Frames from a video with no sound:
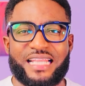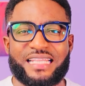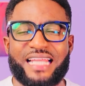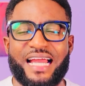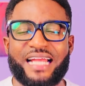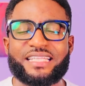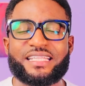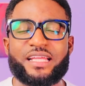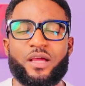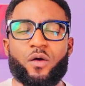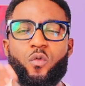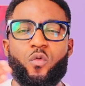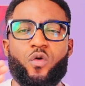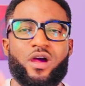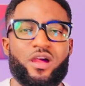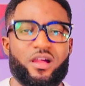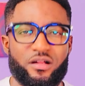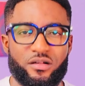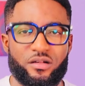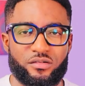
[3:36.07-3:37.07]
that the
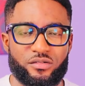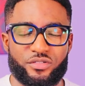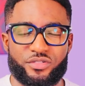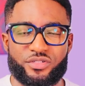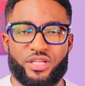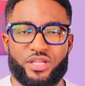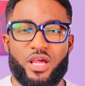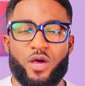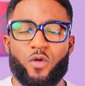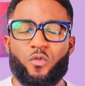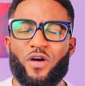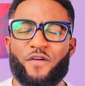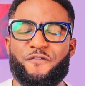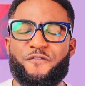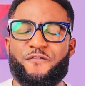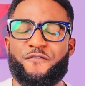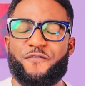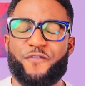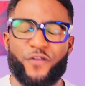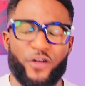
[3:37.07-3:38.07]
worlds
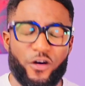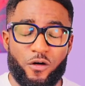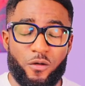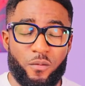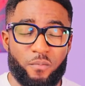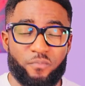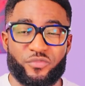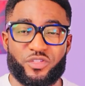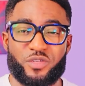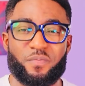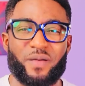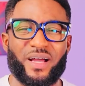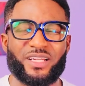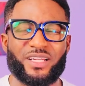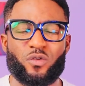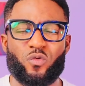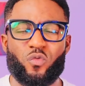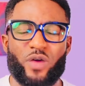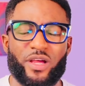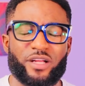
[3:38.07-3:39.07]
were formed
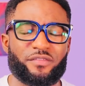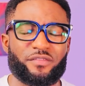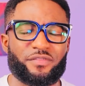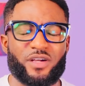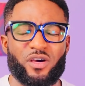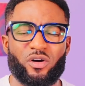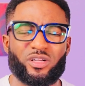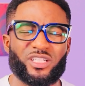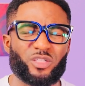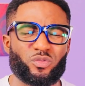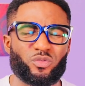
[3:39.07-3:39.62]
by the word of God.